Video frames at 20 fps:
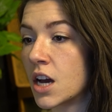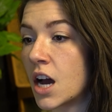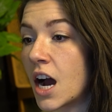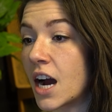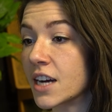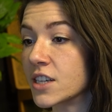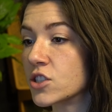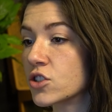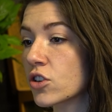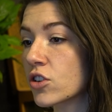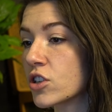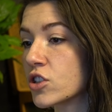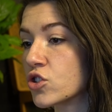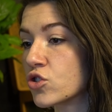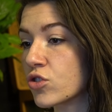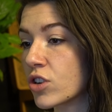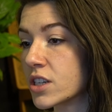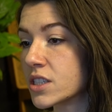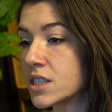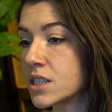I started
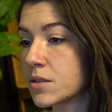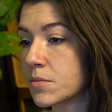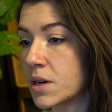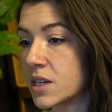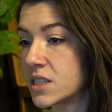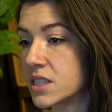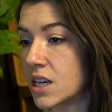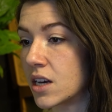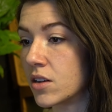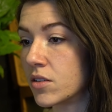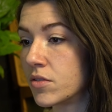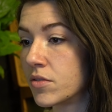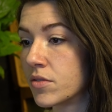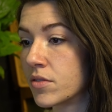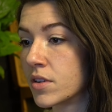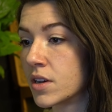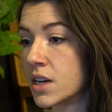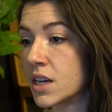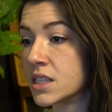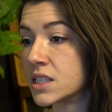trusting myself
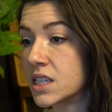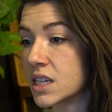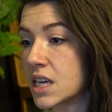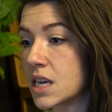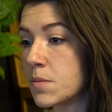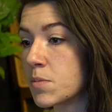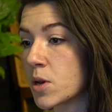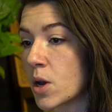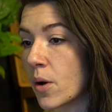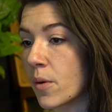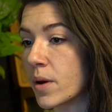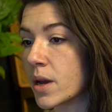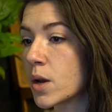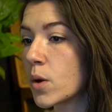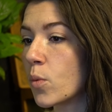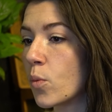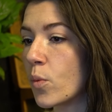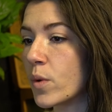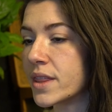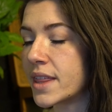to keep
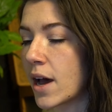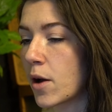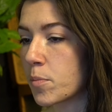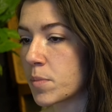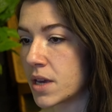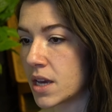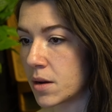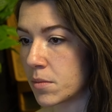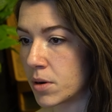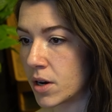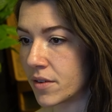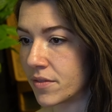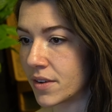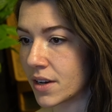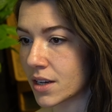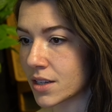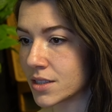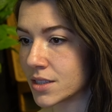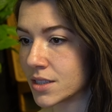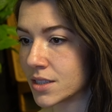going without being
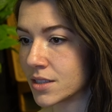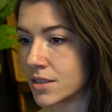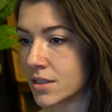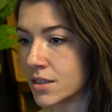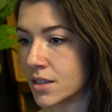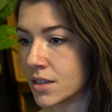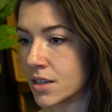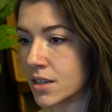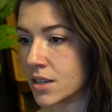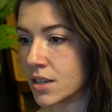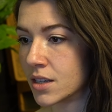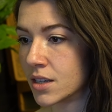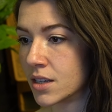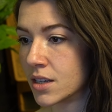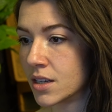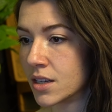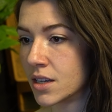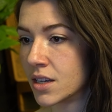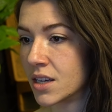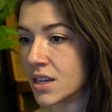perfect.
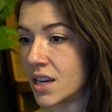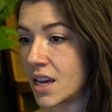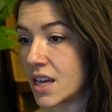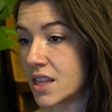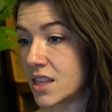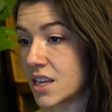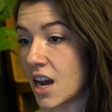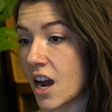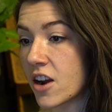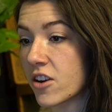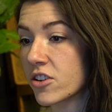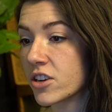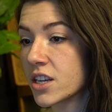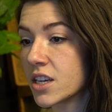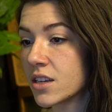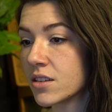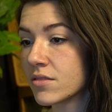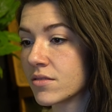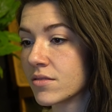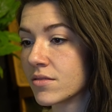And the
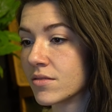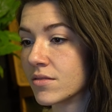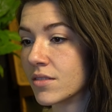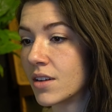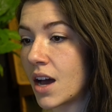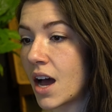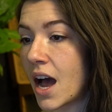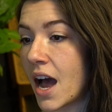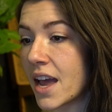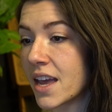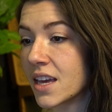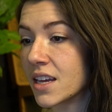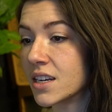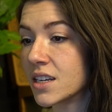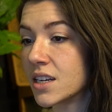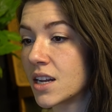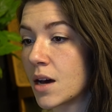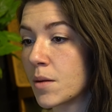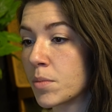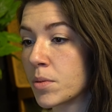irony, I
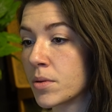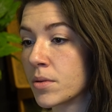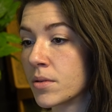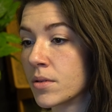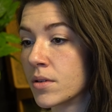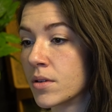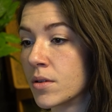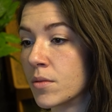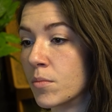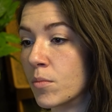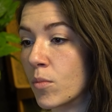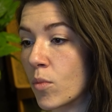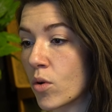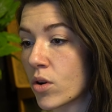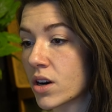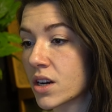ended up more